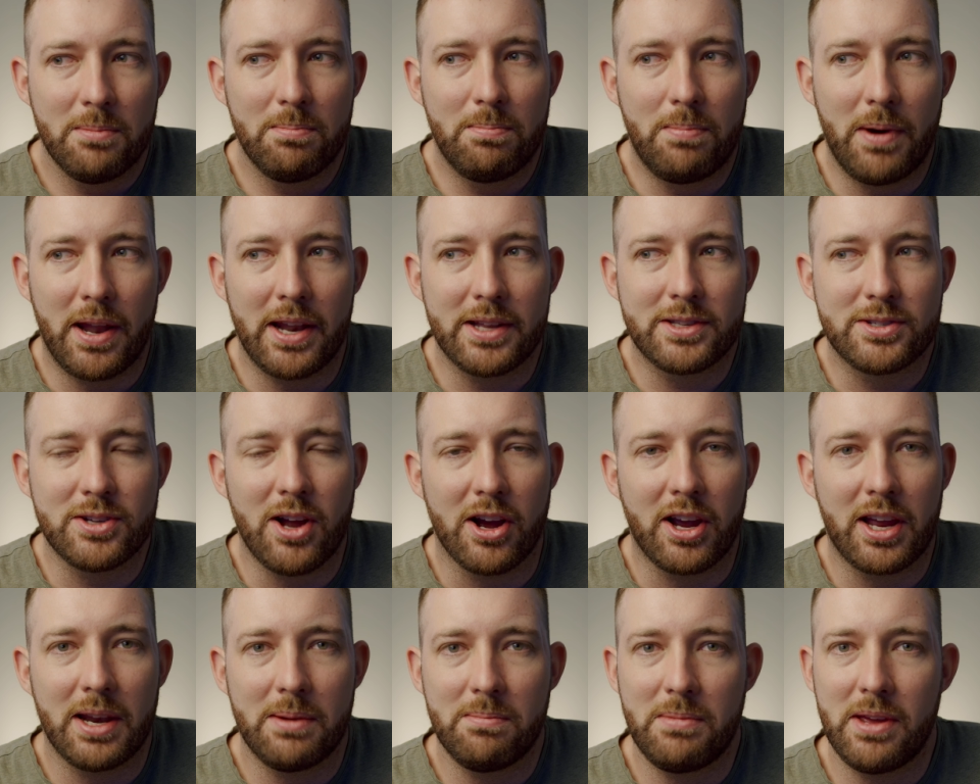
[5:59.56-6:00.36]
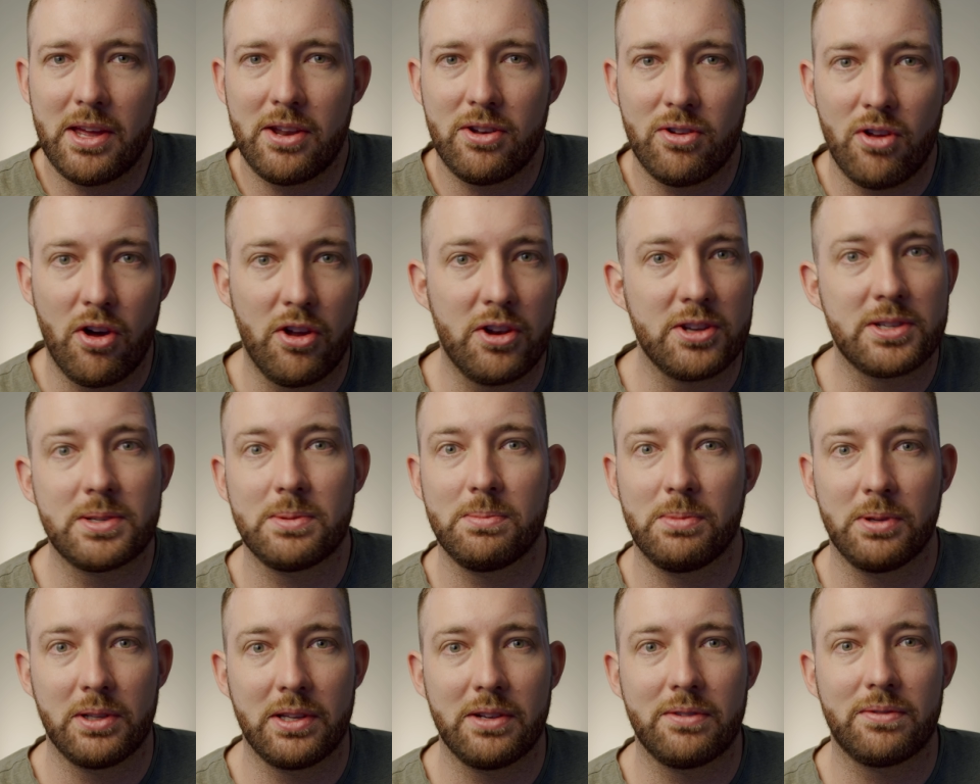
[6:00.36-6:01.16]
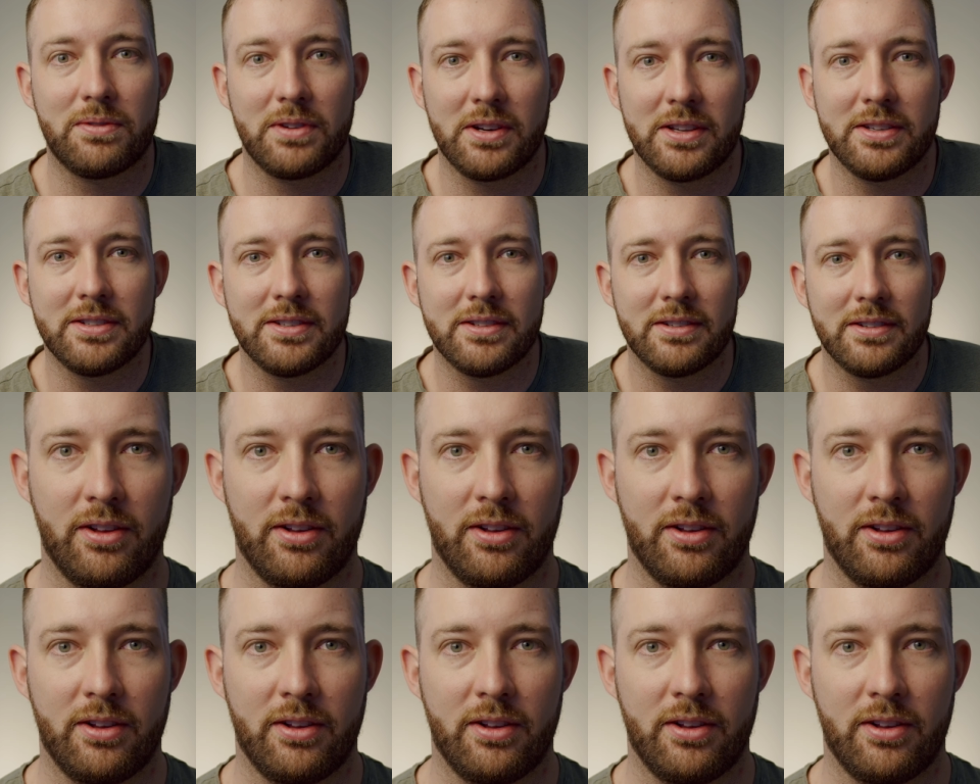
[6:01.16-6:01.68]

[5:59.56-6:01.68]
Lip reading: but it's not going to be a noticeable difference.